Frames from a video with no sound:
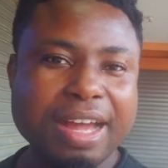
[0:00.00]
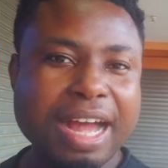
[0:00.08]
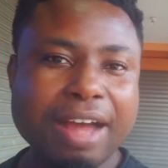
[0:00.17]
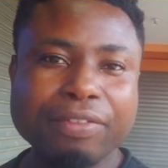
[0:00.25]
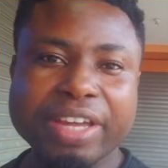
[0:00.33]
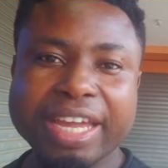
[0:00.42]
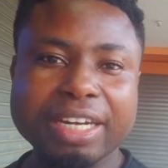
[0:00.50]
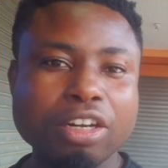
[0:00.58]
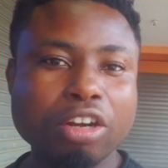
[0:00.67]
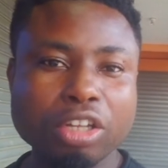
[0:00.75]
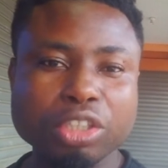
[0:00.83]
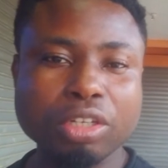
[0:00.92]
I've heard
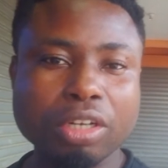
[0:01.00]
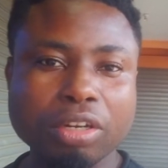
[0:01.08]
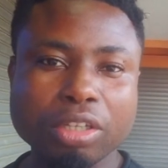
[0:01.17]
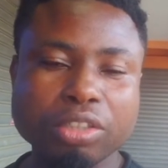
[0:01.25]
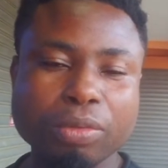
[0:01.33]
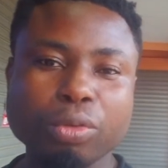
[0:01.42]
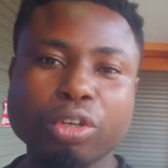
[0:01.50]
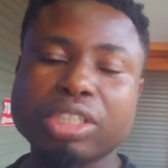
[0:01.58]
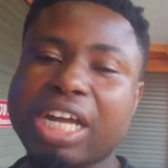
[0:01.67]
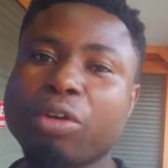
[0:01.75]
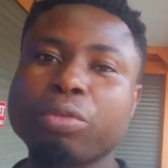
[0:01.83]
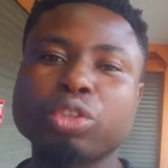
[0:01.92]
lots and lots of
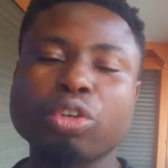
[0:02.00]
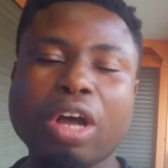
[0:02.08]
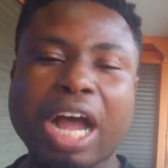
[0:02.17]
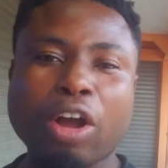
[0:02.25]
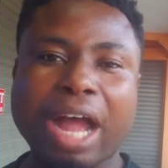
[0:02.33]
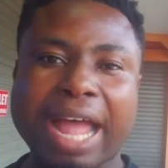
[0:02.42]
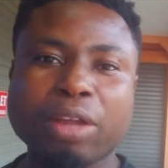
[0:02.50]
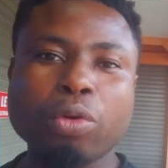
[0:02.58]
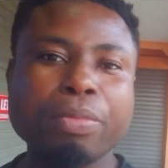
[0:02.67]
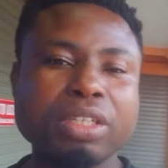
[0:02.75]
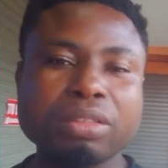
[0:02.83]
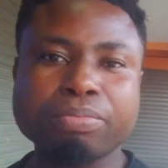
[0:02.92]
because I so I, I
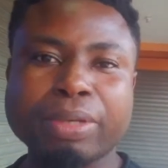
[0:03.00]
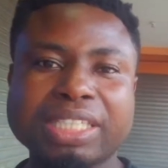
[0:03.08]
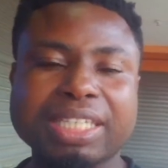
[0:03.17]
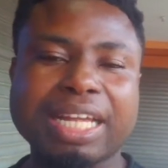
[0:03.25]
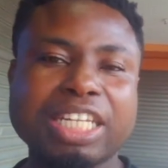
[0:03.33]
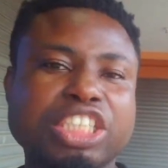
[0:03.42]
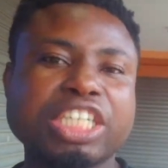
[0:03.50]
will be basically